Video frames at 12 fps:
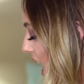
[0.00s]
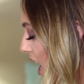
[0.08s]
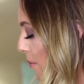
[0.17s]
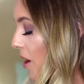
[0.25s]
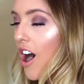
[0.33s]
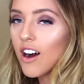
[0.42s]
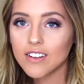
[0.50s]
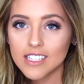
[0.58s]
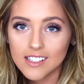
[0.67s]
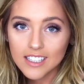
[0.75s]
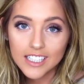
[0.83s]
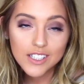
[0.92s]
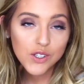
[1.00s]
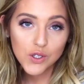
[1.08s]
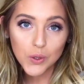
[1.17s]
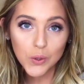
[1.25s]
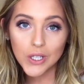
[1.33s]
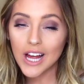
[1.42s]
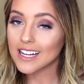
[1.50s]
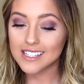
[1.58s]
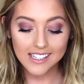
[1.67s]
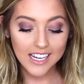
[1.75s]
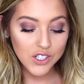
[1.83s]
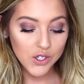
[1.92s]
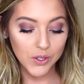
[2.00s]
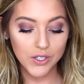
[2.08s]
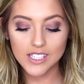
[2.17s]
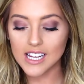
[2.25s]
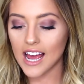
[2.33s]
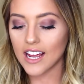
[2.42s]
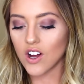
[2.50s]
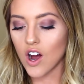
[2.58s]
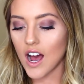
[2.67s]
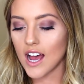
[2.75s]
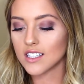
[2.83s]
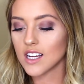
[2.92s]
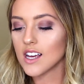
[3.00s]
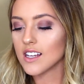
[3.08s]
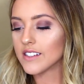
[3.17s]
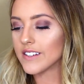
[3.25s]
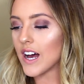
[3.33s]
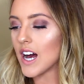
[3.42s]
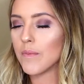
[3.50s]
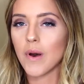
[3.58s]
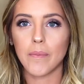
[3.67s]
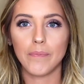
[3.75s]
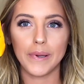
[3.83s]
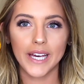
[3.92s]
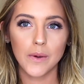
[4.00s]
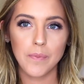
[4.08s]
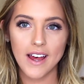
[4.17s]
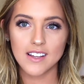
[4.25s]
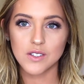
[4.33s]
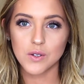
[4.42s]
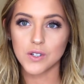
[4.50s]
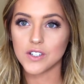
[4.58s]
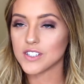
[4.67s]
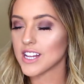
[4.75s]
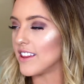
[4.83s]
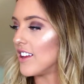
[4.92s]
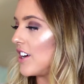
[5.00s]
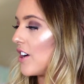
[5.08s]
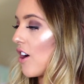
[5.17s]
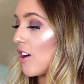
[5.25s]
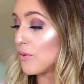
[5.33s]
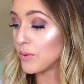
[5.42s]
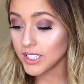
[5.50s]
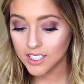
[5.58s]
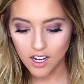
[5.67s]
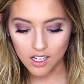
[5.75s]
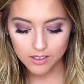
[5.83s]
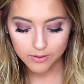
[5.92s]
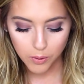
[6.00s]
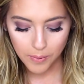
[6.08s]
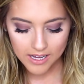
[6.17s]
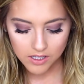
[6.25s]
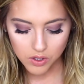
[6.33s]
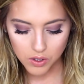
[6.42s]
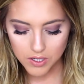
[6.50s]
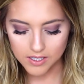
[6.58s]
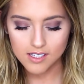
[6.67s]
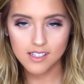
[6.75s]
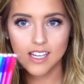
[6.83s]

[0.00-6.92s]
um, obviously school essentials. I got some Bic pencils and they are really colorful pencils.